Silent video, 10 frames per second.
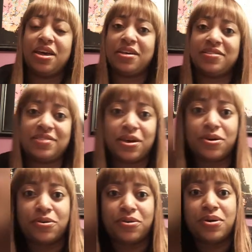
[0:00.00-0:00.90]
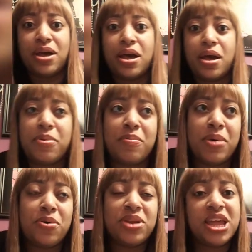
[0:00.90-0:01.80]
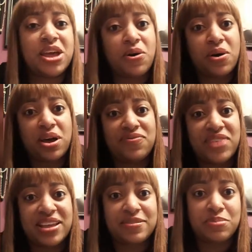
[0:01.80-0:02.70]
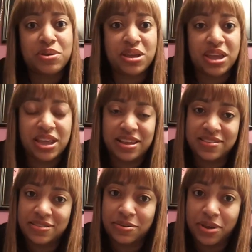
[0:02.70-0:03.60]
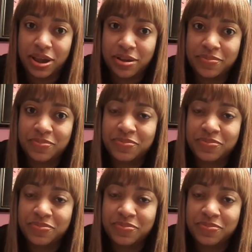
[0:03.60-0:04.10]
So promoting on Facebook and Instagram,